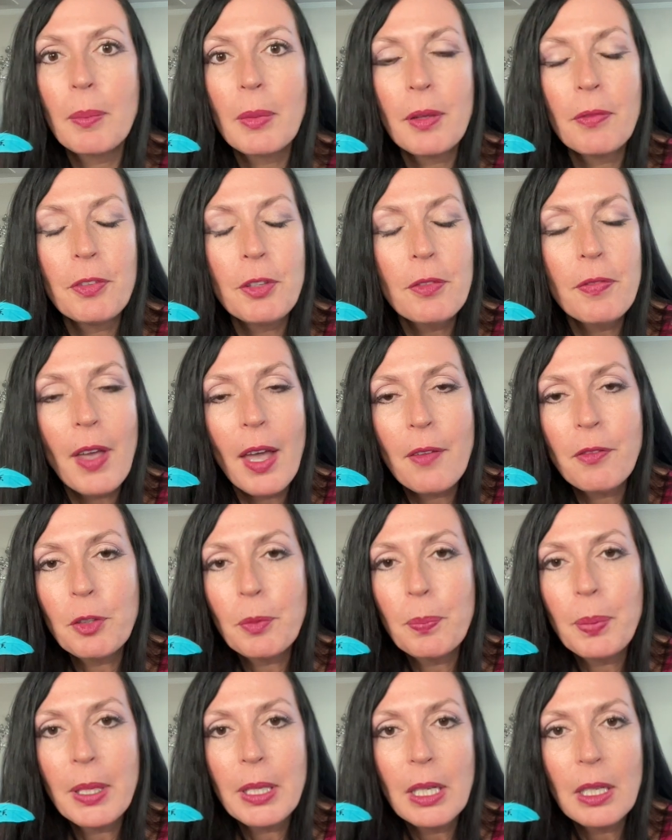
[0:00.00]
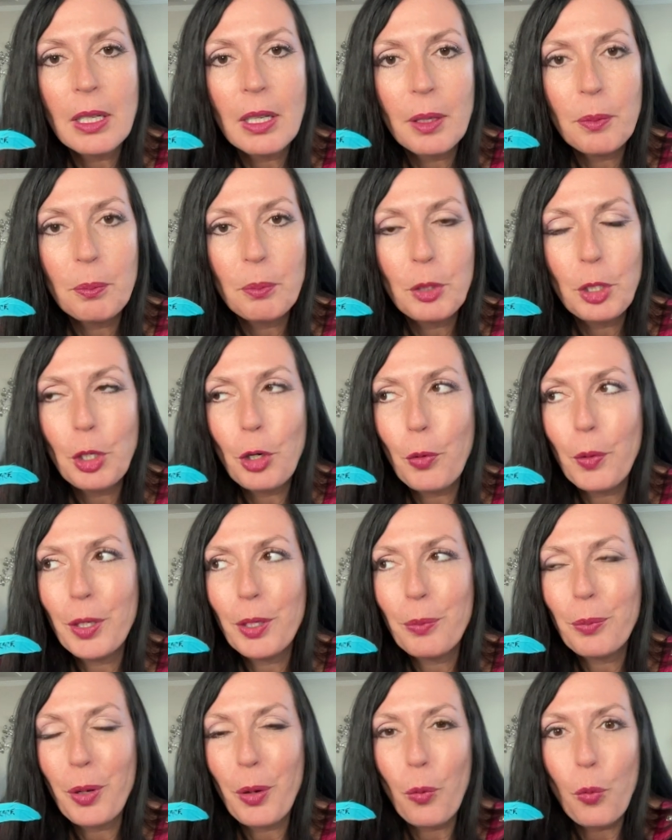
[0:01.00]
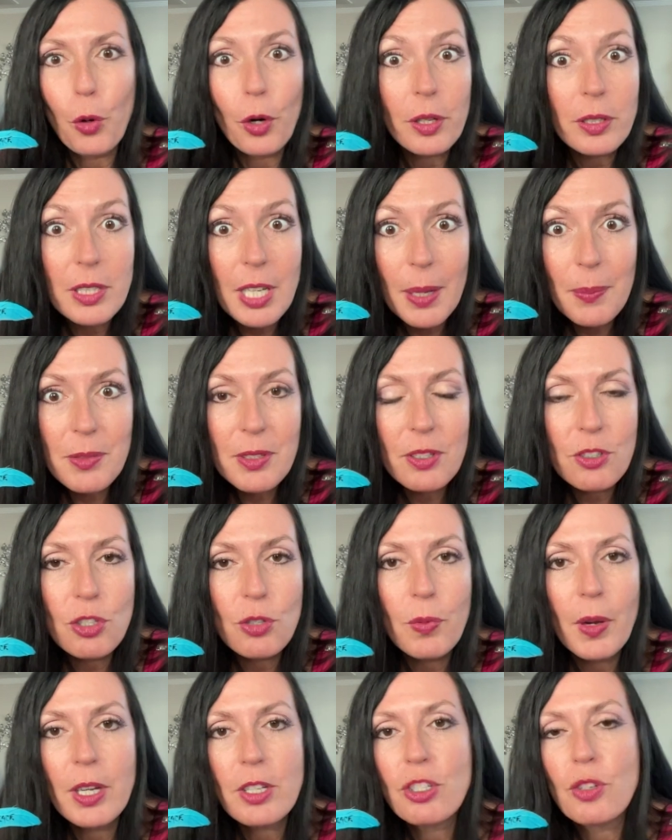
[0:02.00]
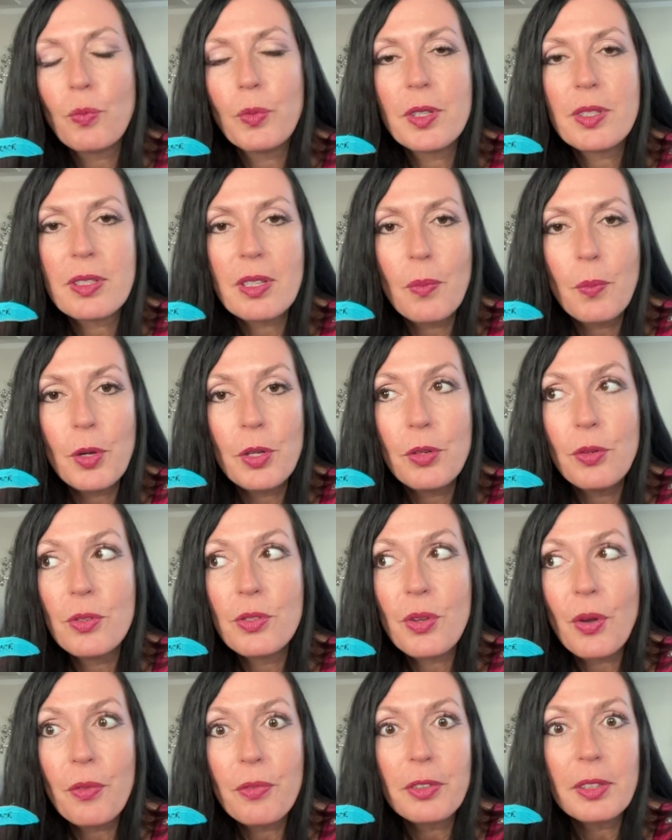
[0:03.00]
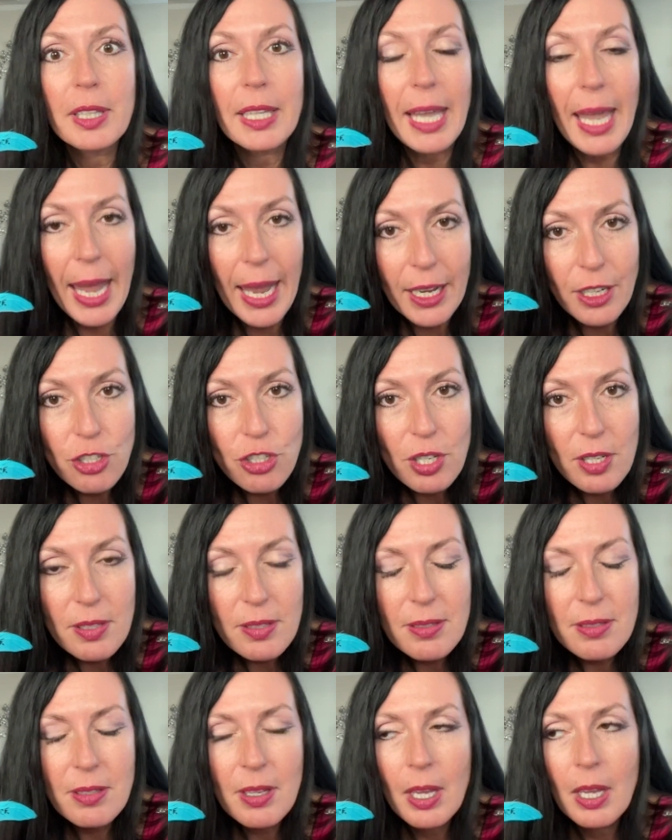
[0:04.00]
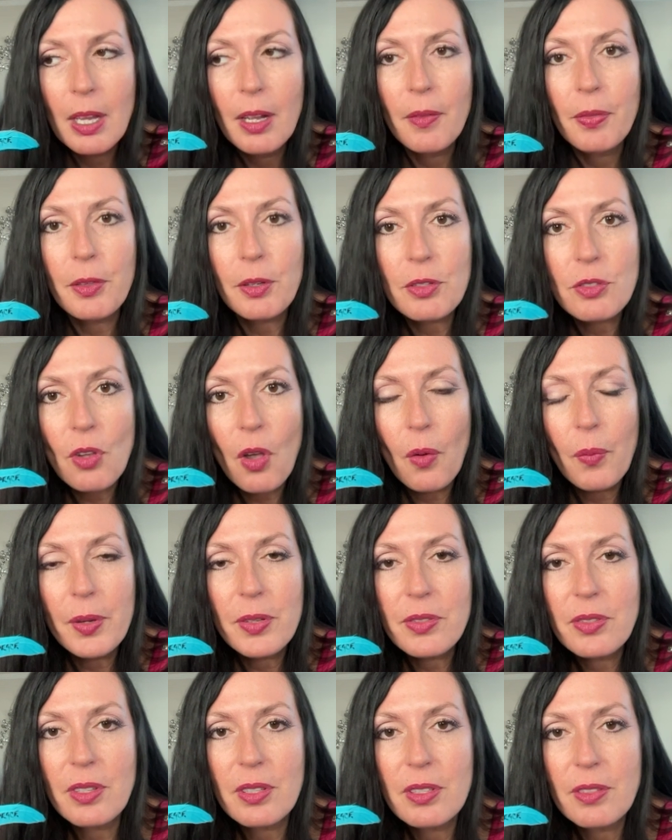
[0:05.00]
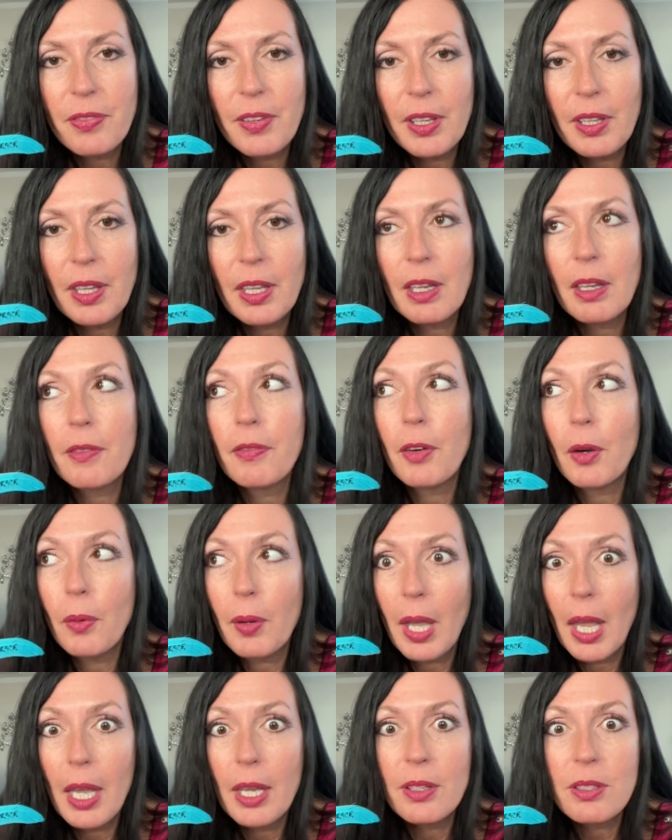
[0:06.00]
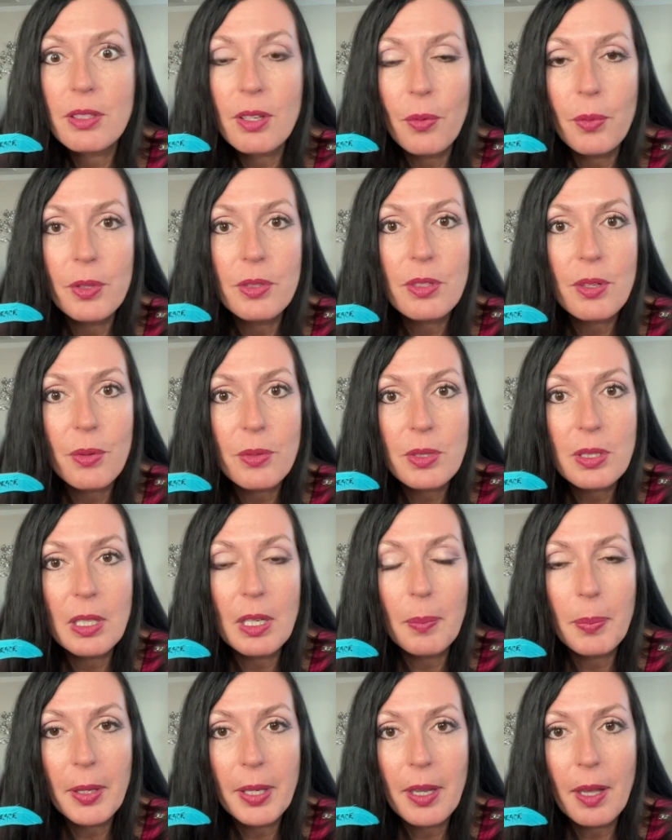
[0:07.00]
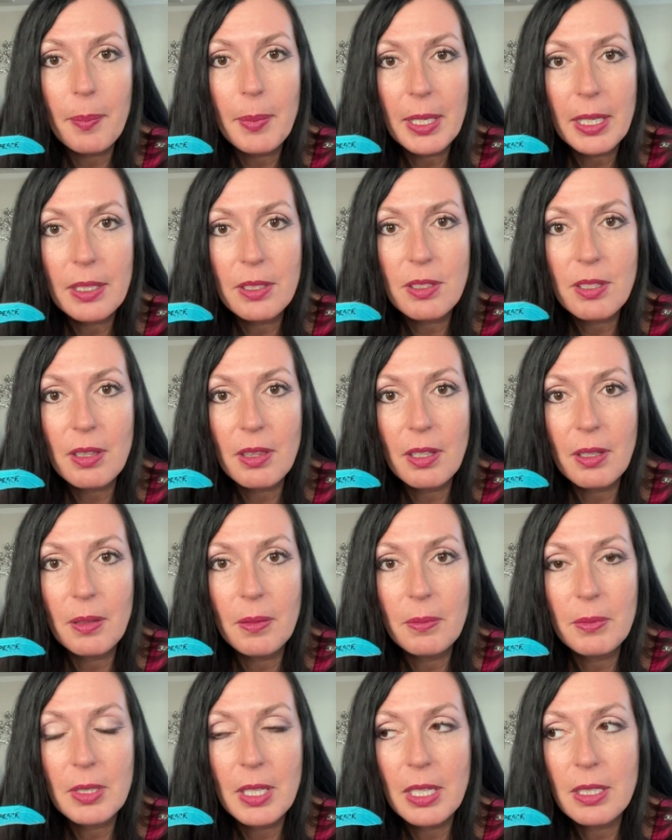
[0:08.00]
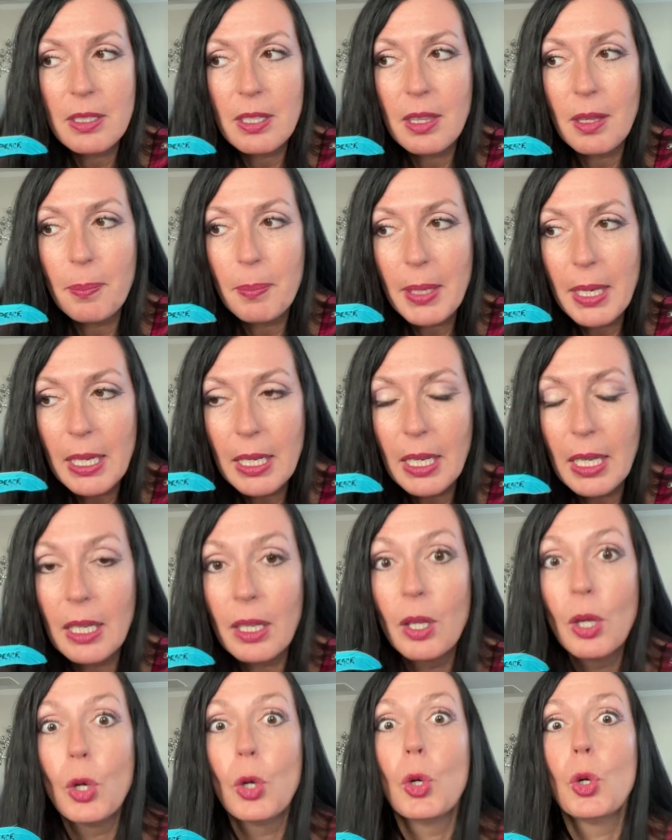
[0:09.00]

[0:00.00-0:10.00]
If you've ever been in a work type situation with someone who's overly anxious, there's always this feeling of, okay, so-and-so is going to be coming into the meeting.